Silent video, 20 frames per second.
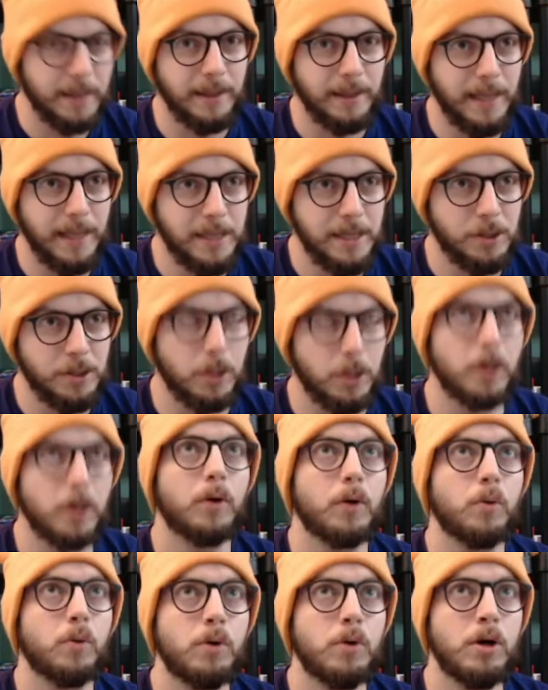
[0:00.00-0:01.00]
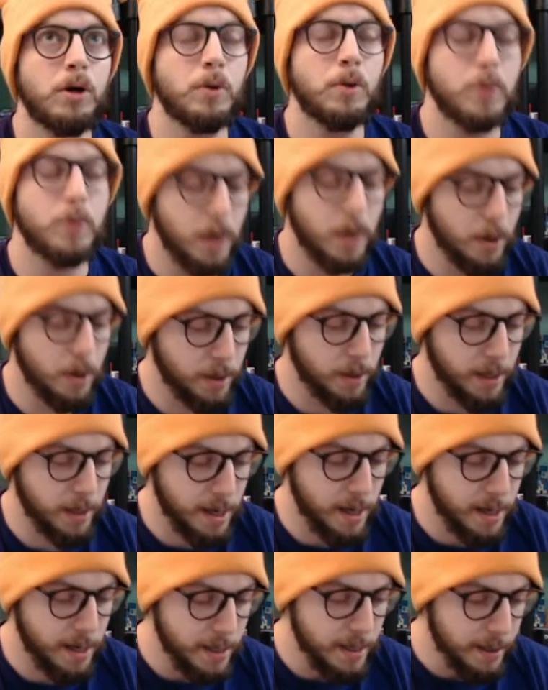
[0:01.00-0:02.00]
Laser. Woo!
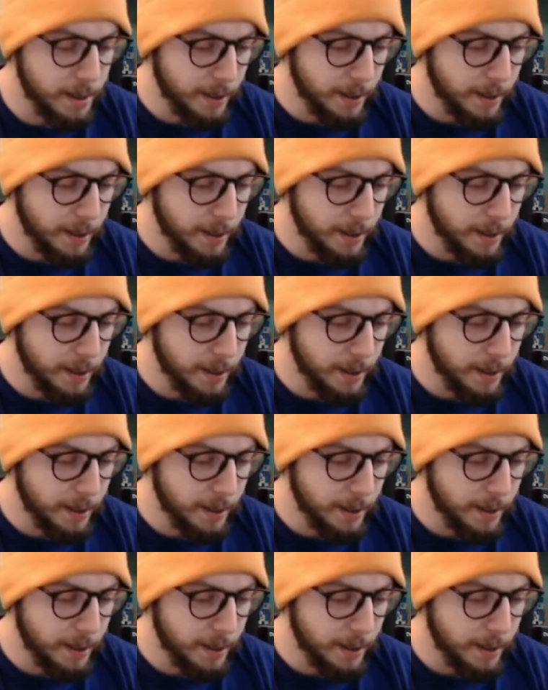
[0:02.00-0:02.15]
Okay.